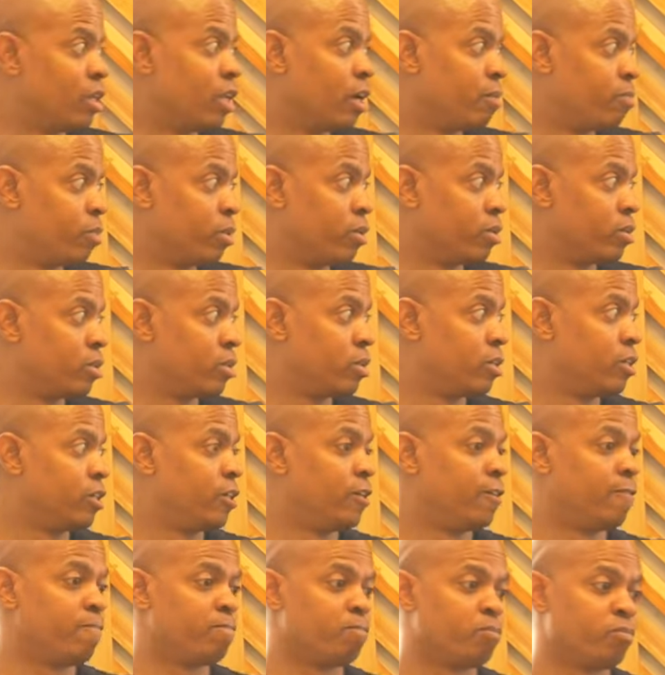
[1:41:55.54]
leopard,
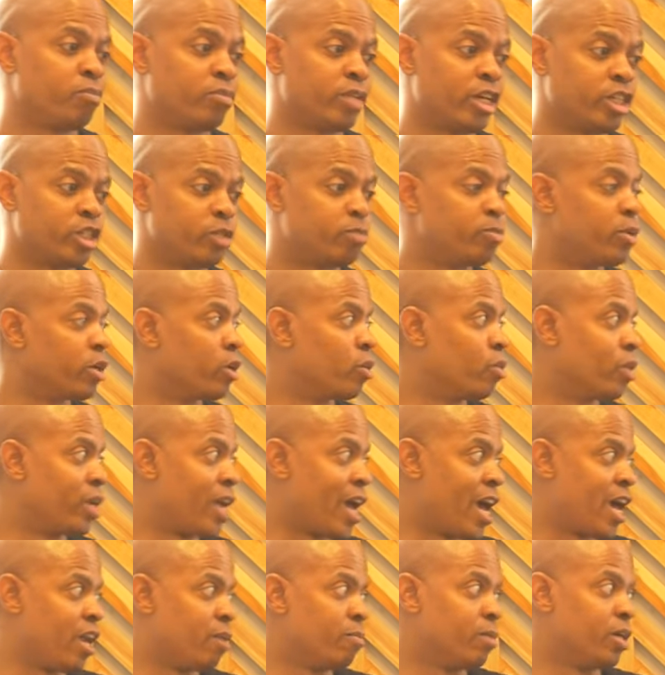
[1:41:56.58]
that spirit would
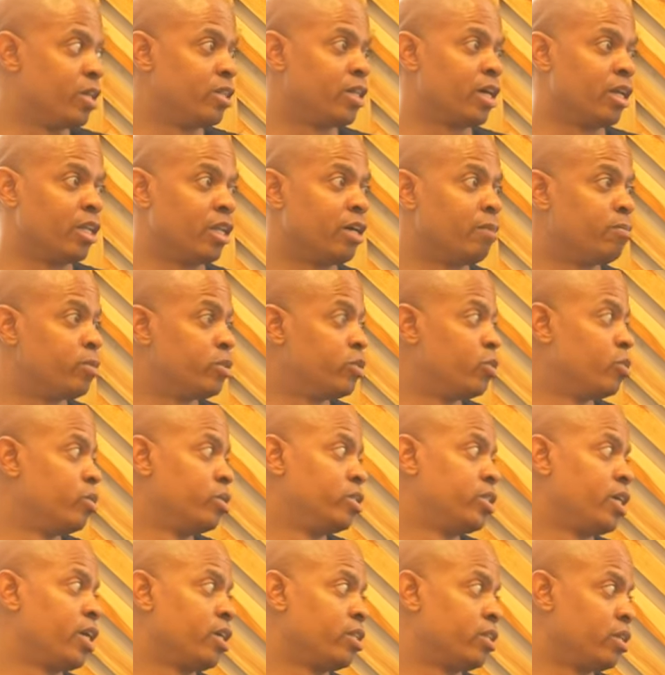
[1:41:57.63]
animate that leopard to
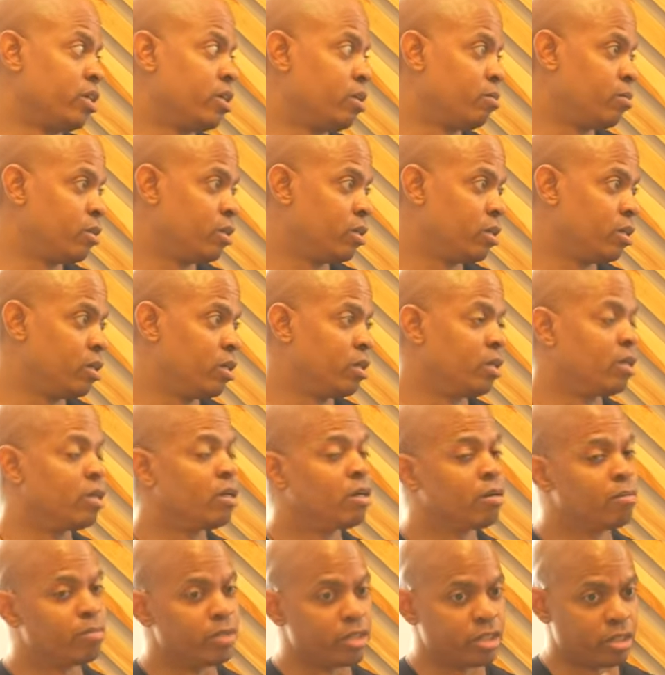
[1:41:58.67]
attack the enemy.
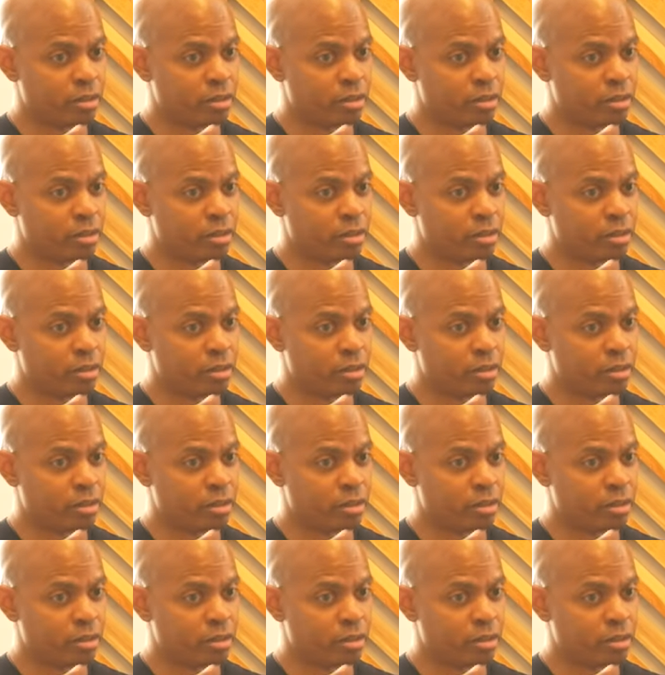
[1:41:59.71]
But